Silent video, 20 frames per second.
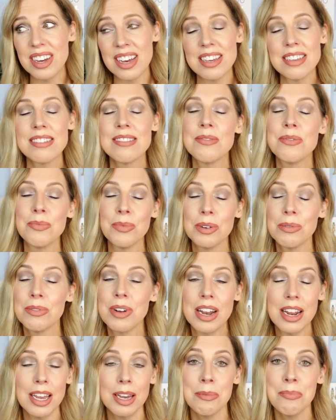because we're
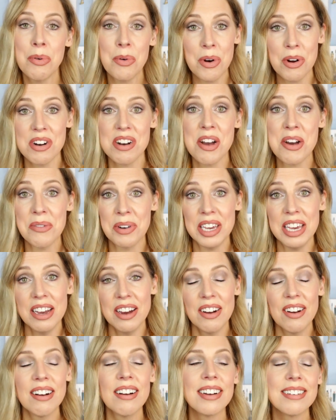running a porno
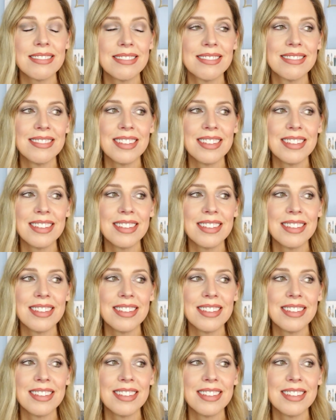here.